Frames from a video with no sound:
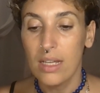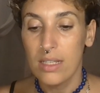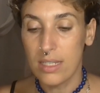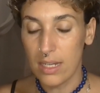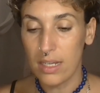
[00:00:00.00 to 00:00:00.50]

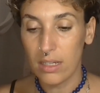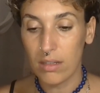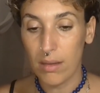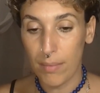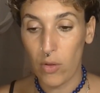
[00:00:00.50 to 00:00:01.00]
sitting
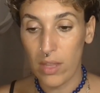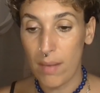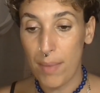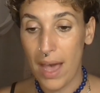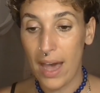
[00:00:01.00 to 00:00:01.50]
on their
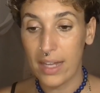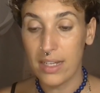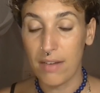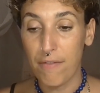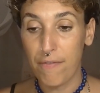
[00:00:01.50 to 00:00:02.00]
bed
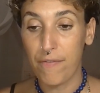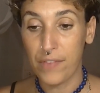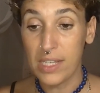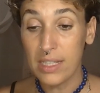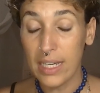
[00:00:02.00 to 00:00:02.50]
and
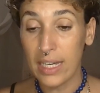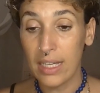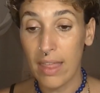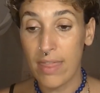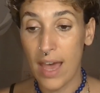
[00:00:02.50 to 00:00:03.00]

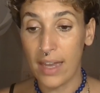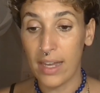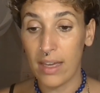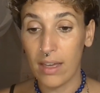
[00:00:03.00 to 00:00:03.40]
feeling that